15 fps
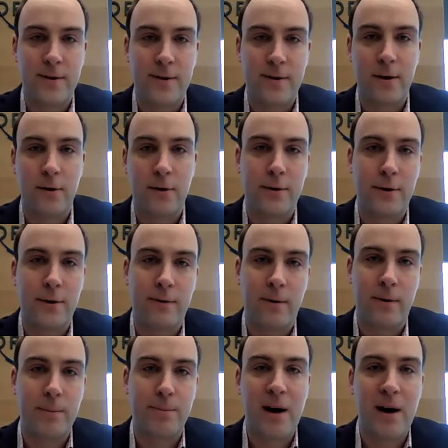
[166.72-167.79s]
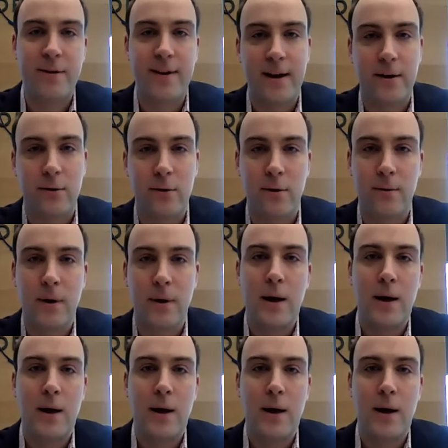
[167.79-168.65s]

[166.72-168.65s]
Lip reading: where stakeholders from the private sector,